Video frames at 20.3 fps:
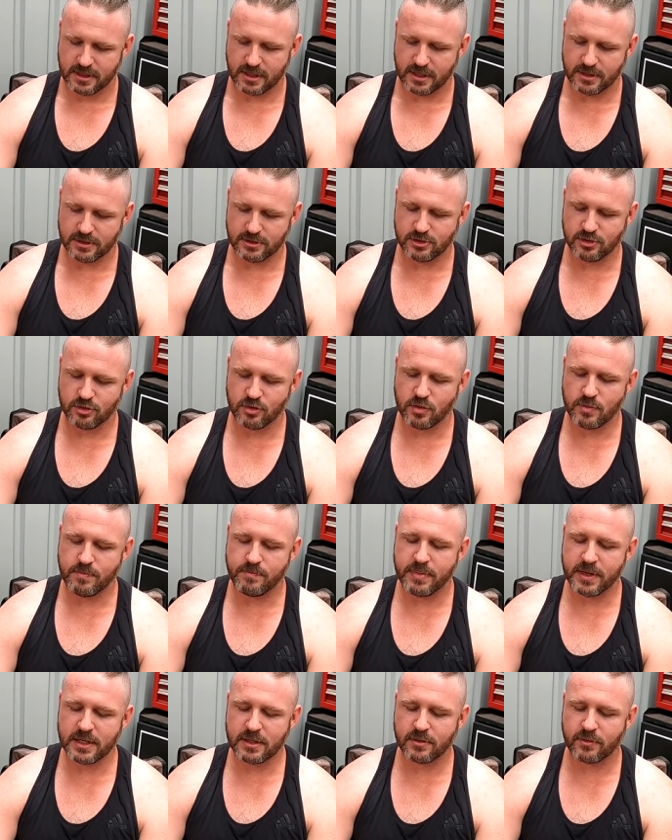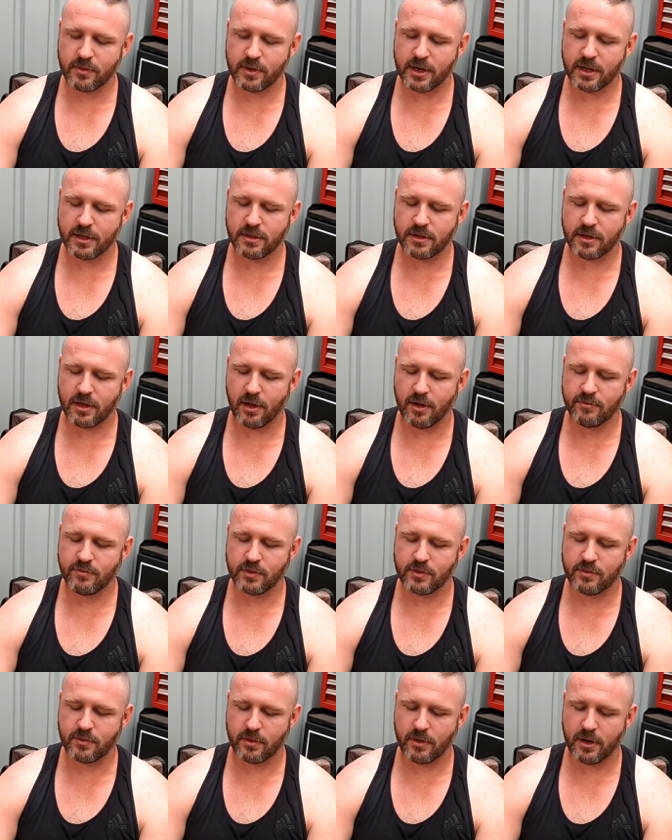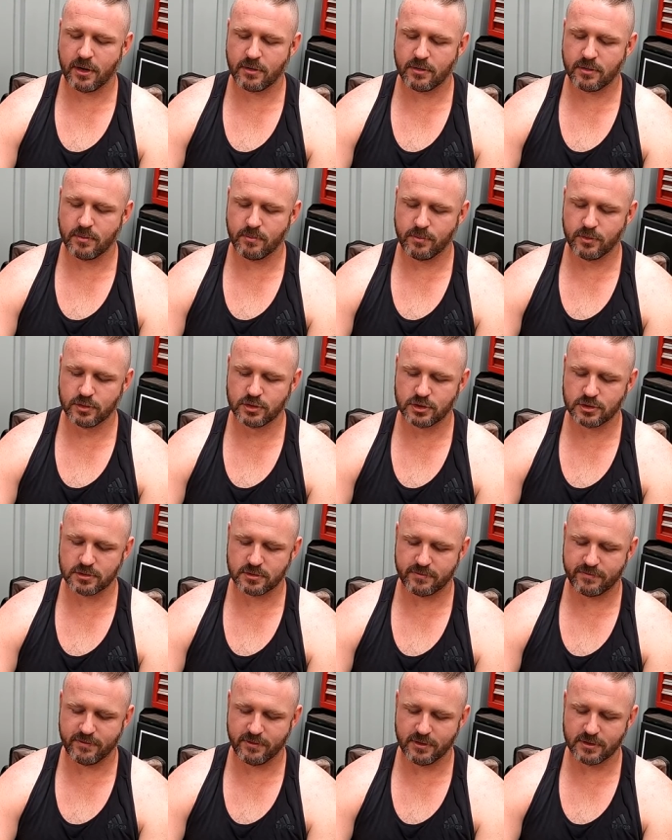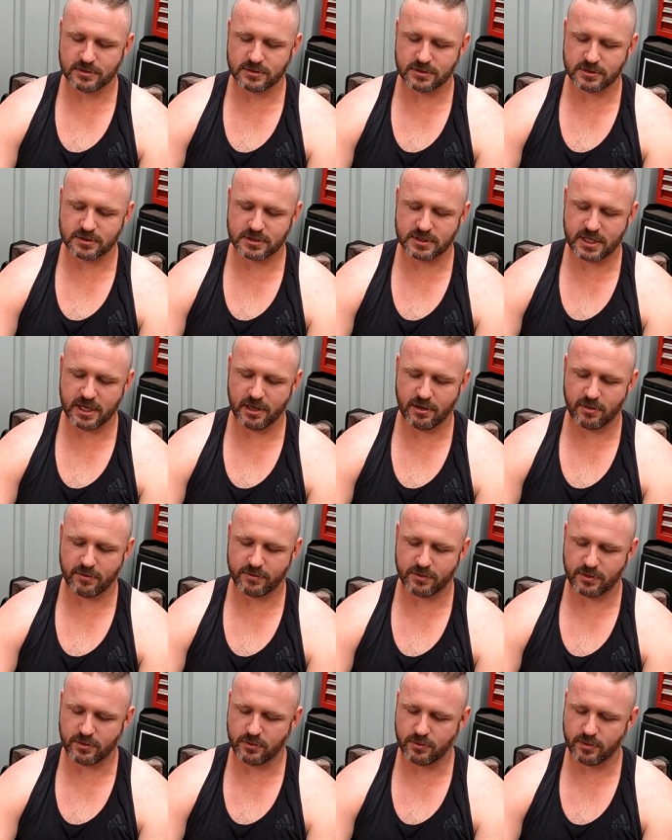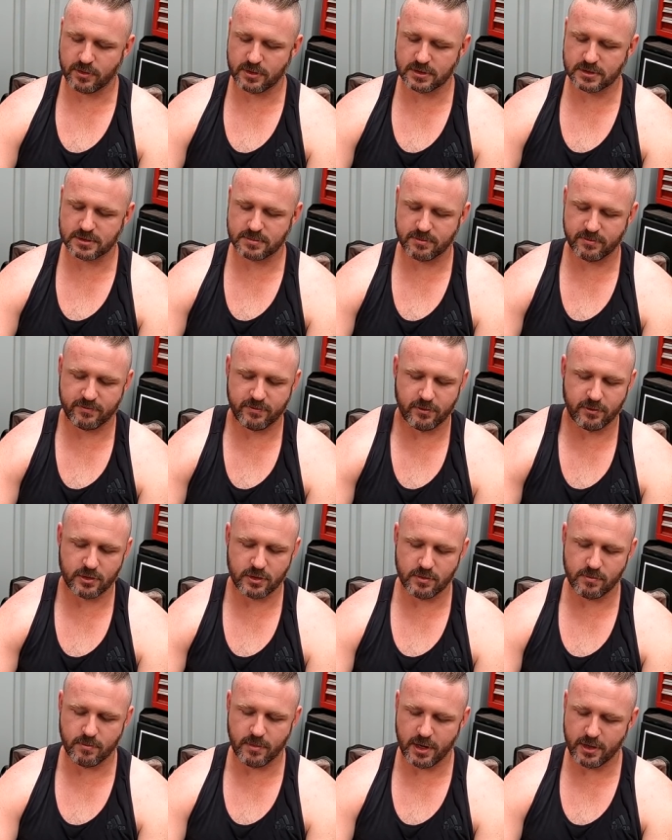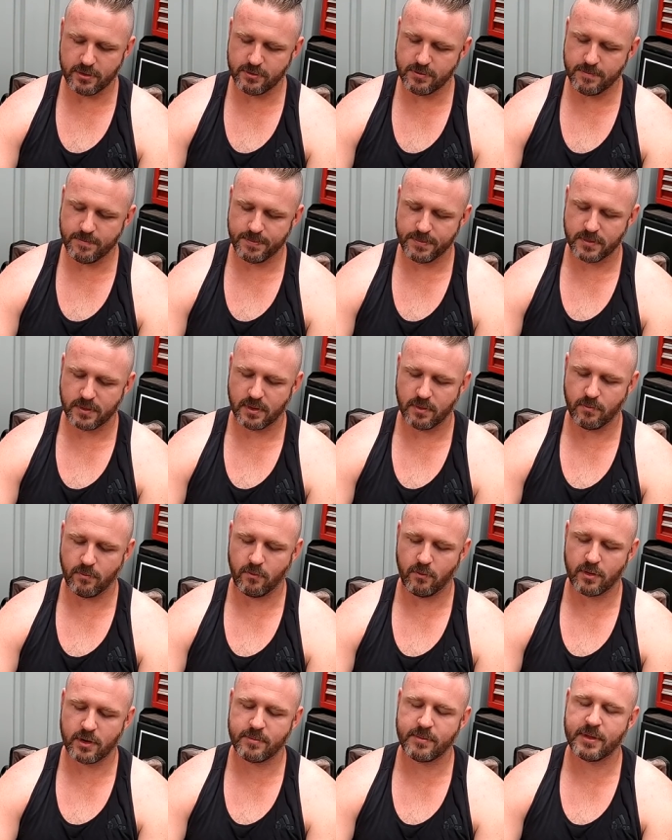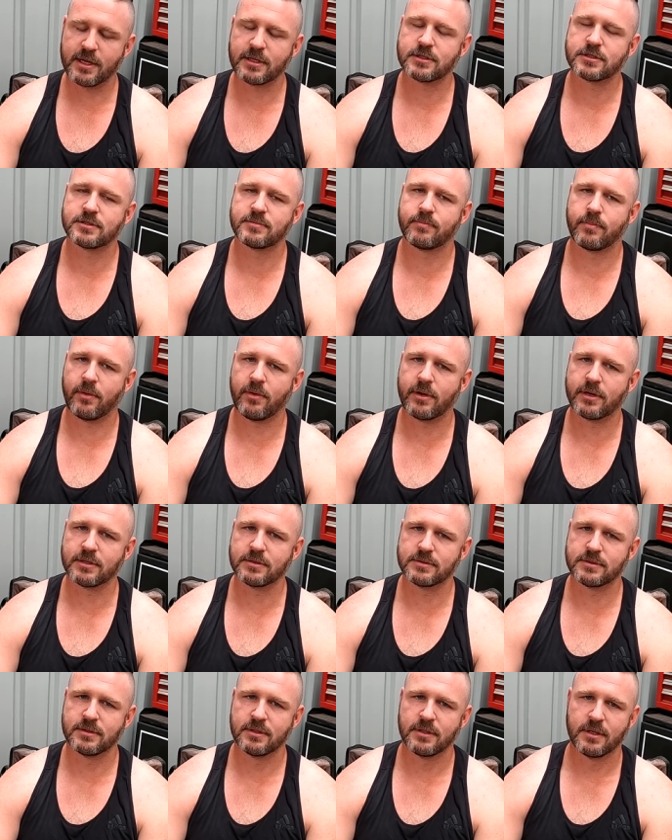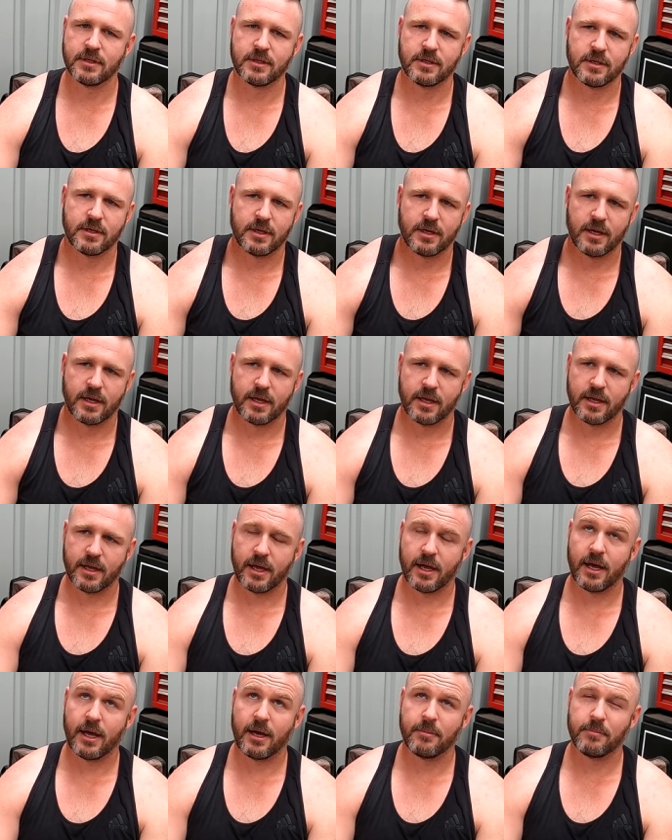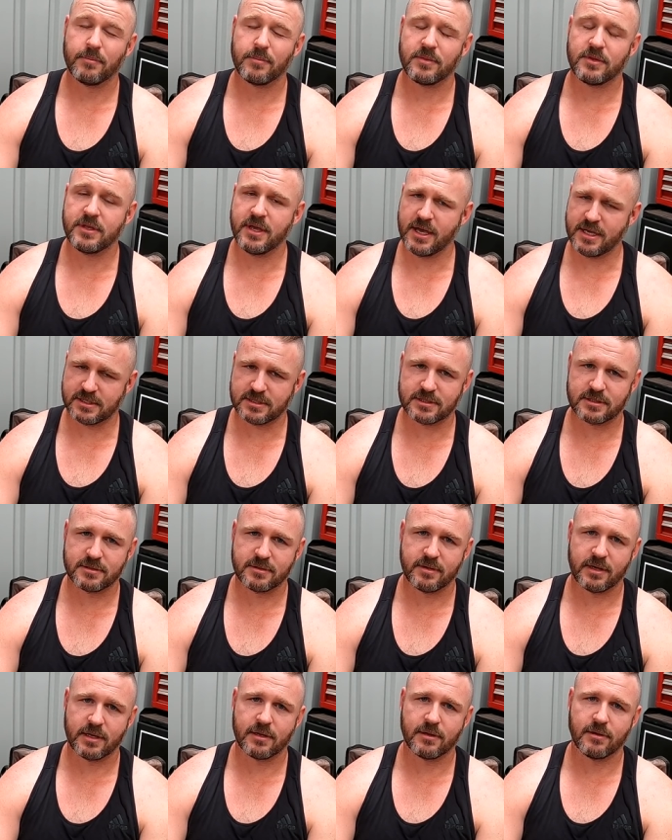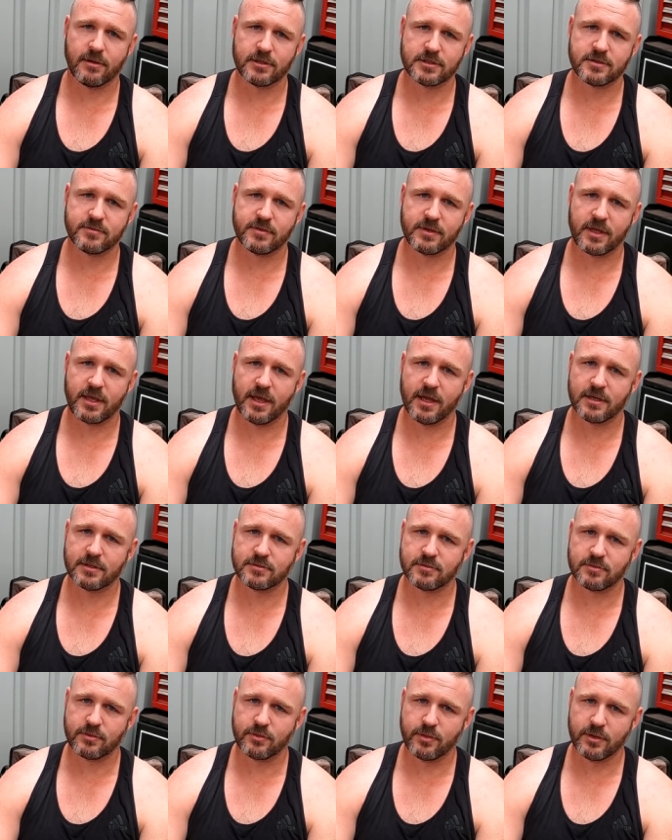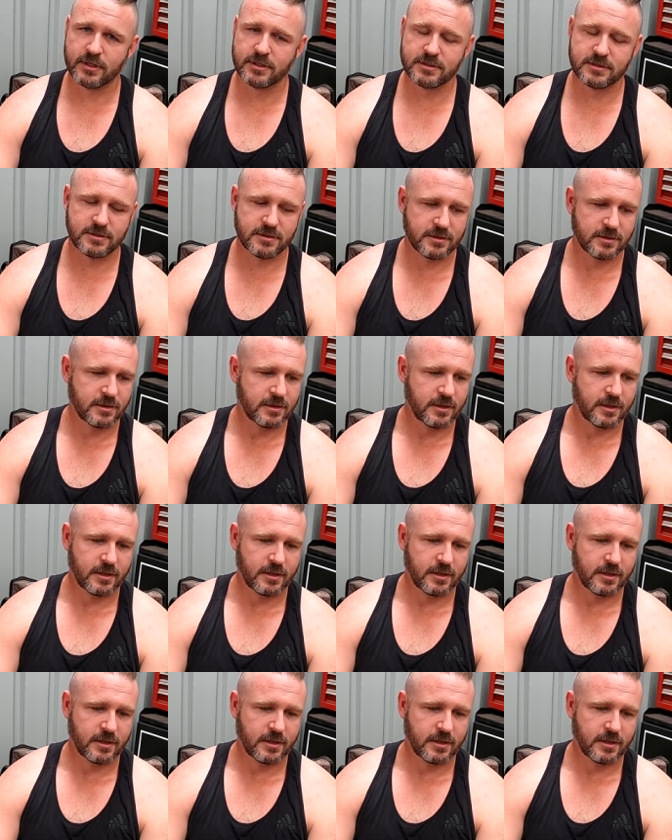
And do you beat around the overgrown bushes first to scare off the critters before you mow? And what about spiders? Um, yes, had lots of encounters with critters.